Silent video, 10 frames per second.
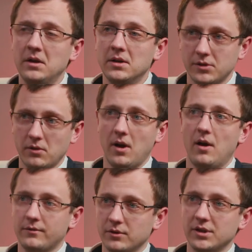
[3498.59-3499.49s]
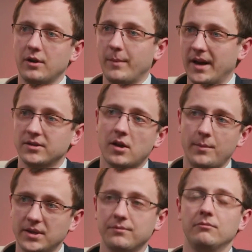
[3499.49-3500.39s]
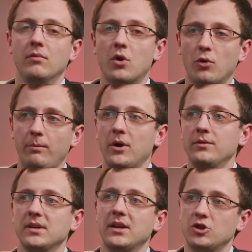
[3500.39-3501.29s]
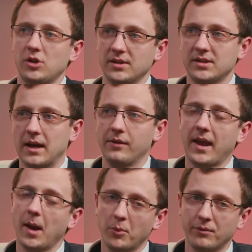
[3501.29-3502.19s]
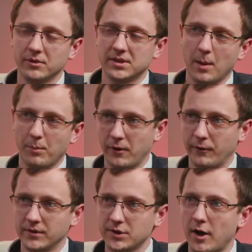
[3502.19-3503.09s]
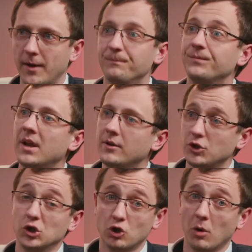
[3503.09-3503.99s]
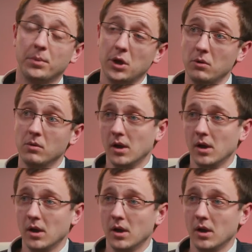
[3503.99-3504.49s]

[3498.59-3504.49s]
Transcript: so that after a certain amount of time in different recording modes, it shuts down the camera for a set period of time to stop you